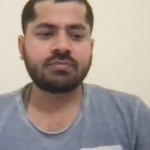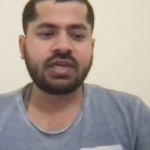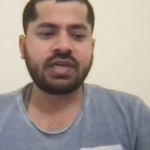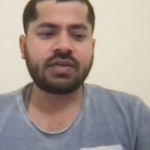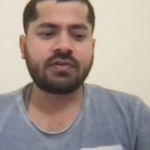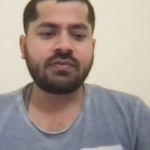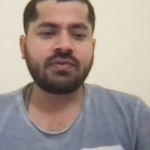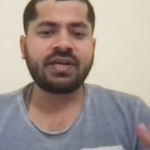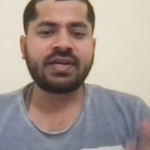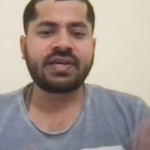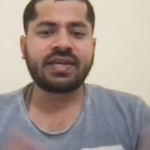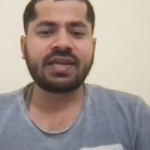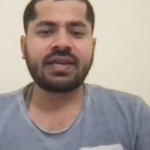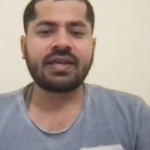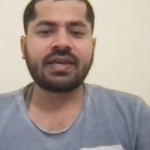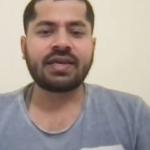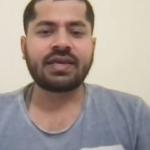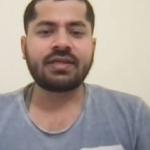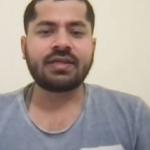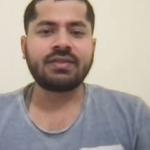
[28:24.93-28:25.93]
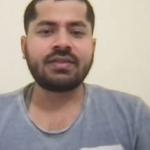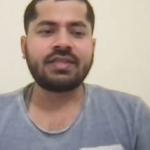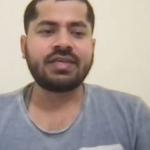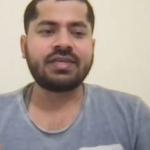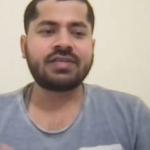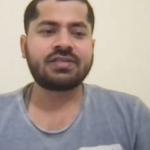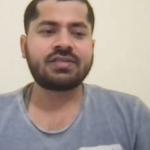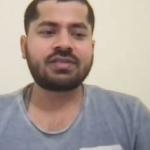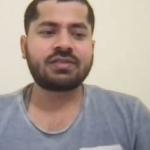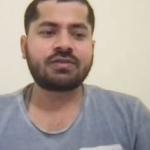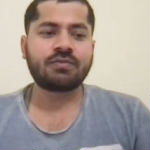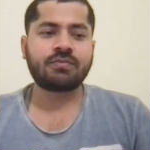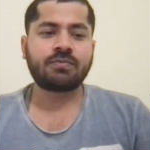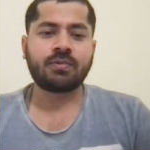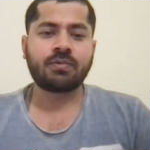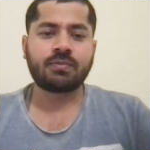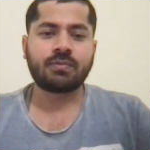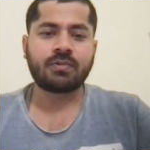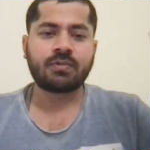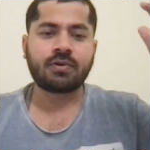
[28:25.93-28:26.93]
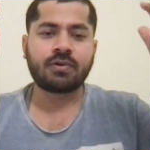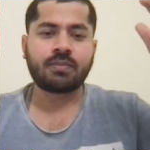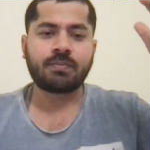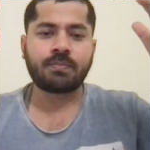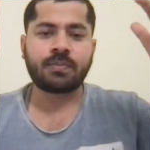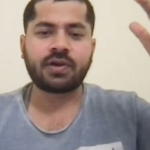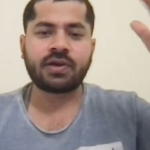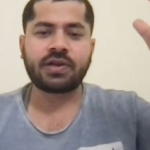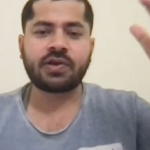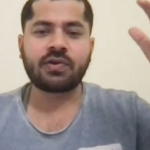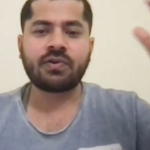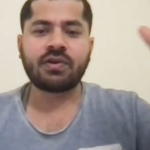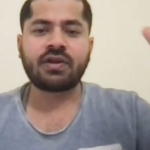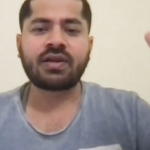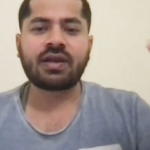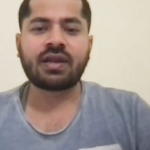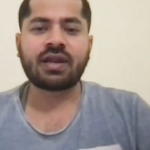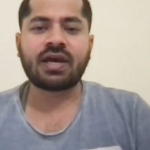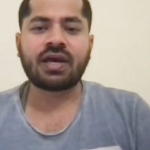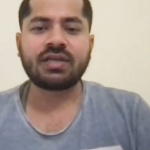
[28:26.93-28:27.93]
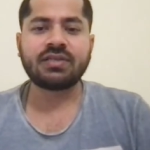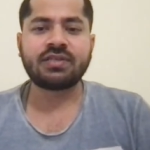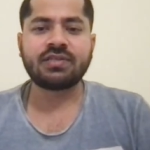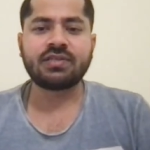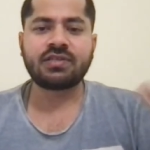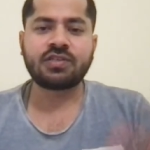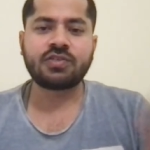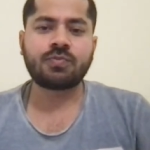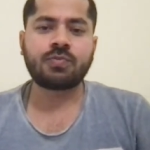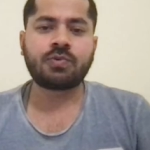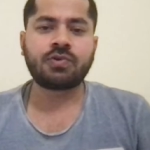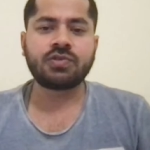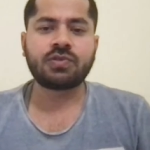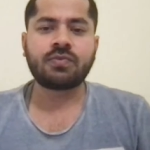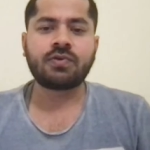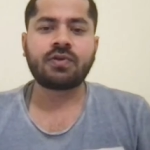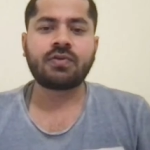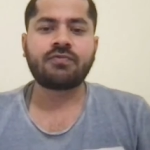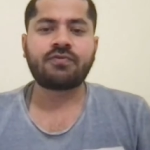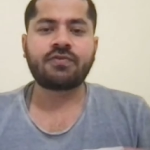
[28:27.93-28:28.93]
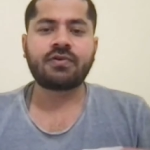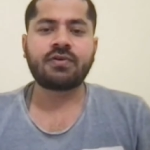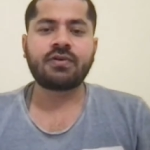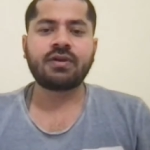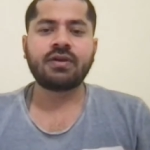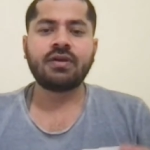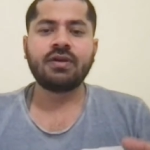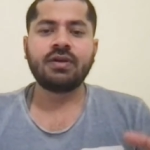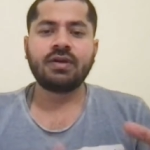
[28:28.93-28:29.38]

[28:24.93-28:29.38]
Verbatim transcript: it will tell like this particular class is responsible for